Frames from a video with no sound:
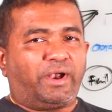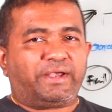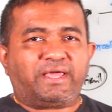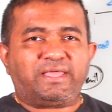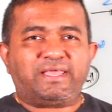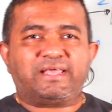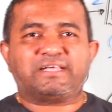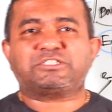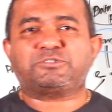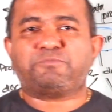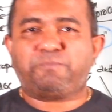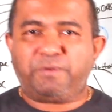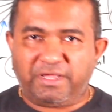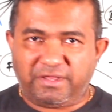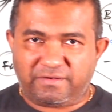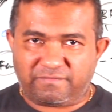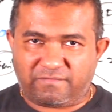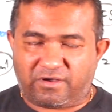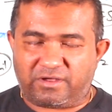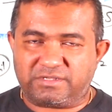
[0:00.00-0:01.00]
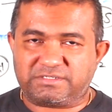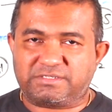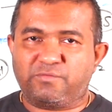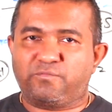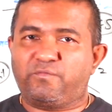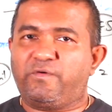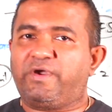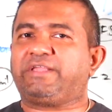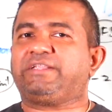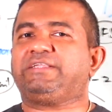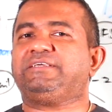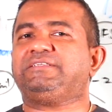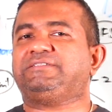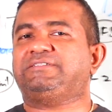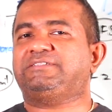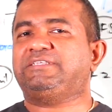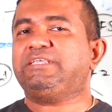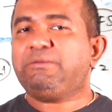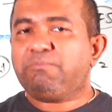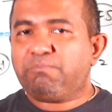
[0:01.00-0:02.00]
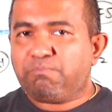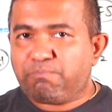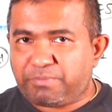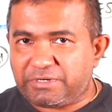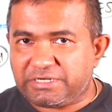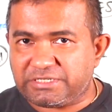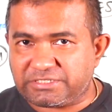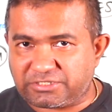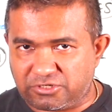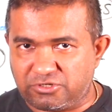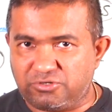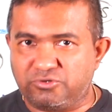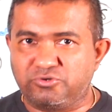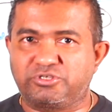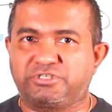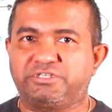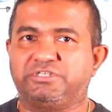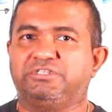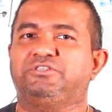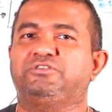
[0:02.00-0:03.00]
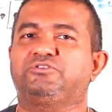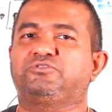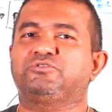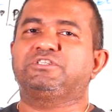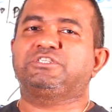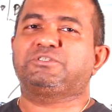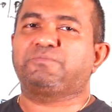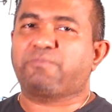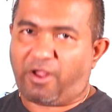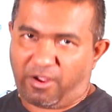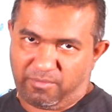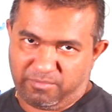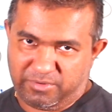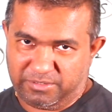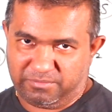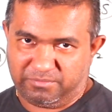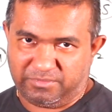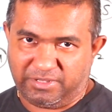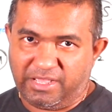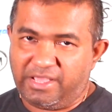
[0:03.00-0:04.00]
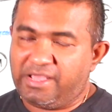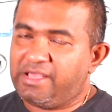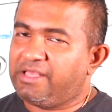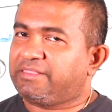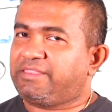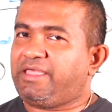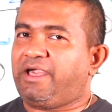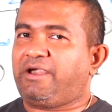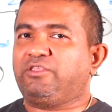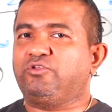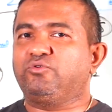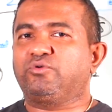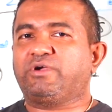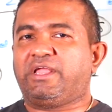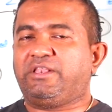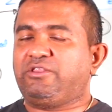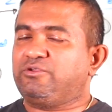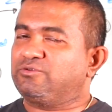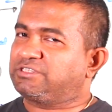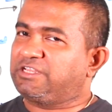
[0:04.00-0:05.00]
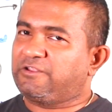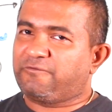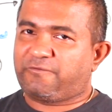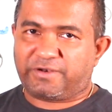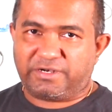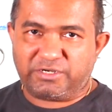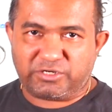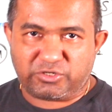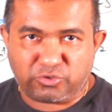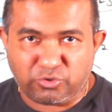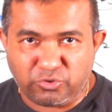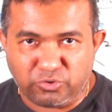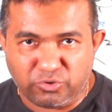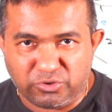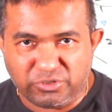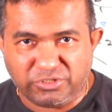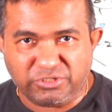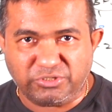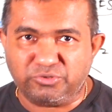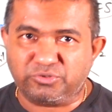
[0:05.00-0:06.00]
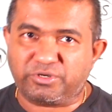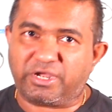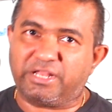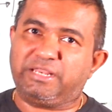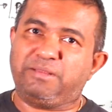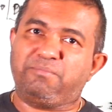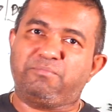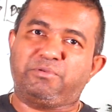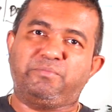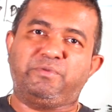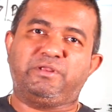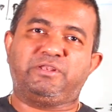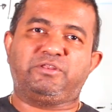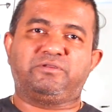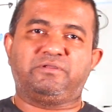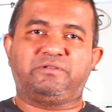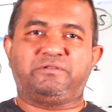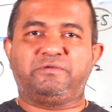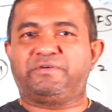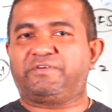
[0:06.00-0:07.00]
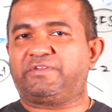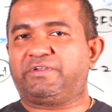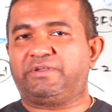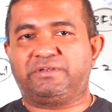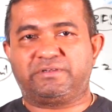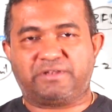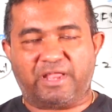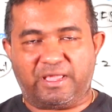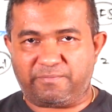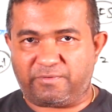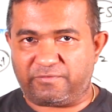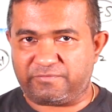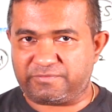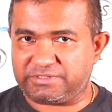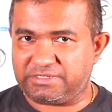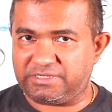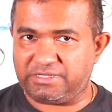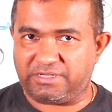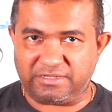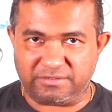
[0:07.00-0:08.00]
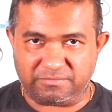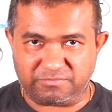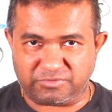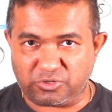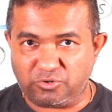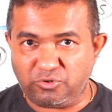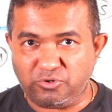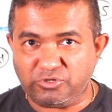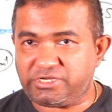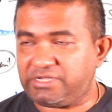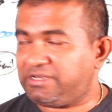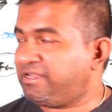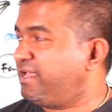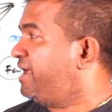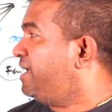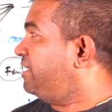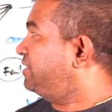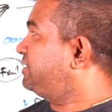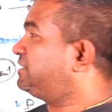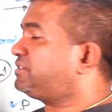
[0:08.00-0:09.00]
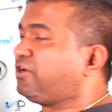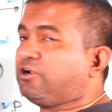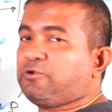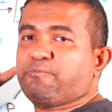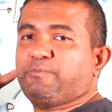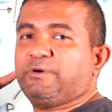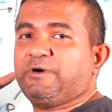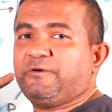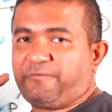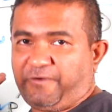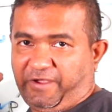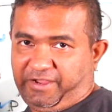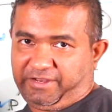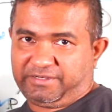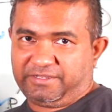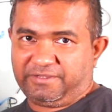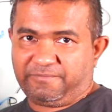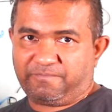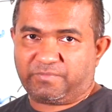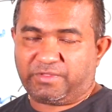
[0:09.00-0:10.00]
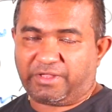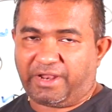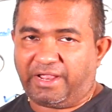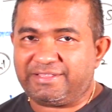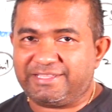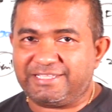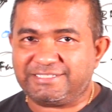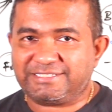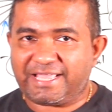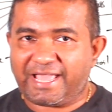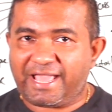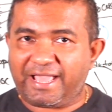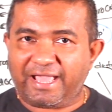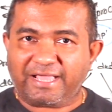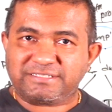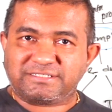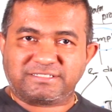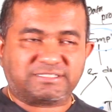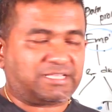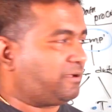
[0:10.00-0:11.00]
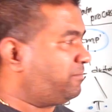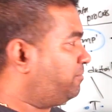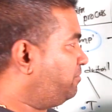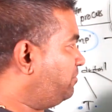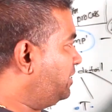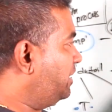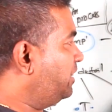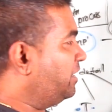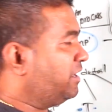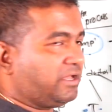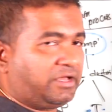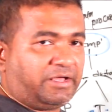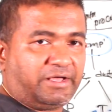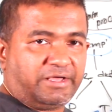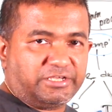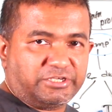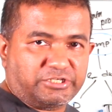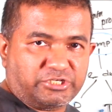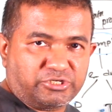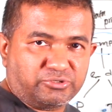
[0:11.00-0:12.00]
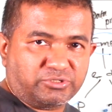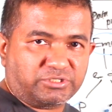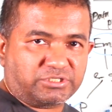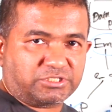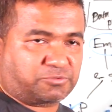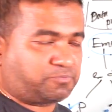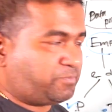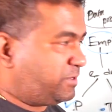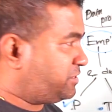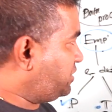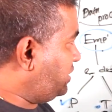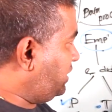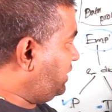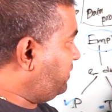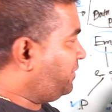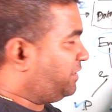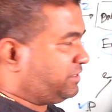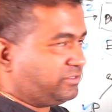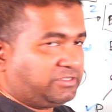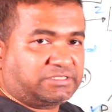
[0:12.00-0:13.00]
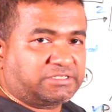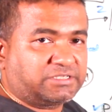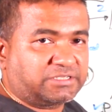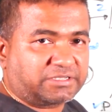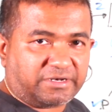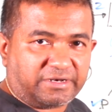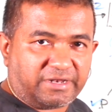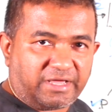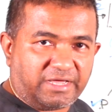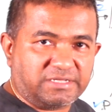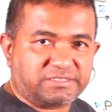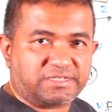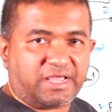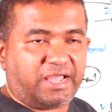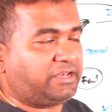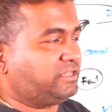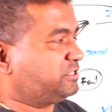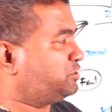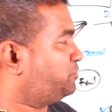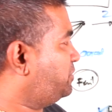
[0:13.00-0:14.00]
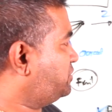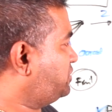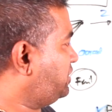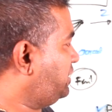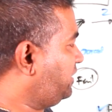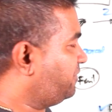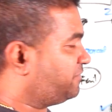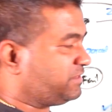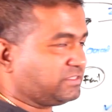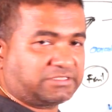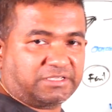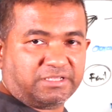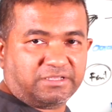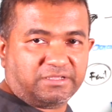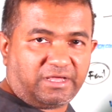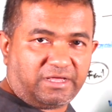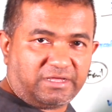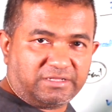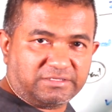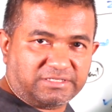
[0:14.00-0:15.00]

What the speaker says: what I explained was very simple solution to this problem. There you can use different tools, you can implement a different type of solution. This is not perfect, right? This has some issues, especially when this synchronized, and especially if the sync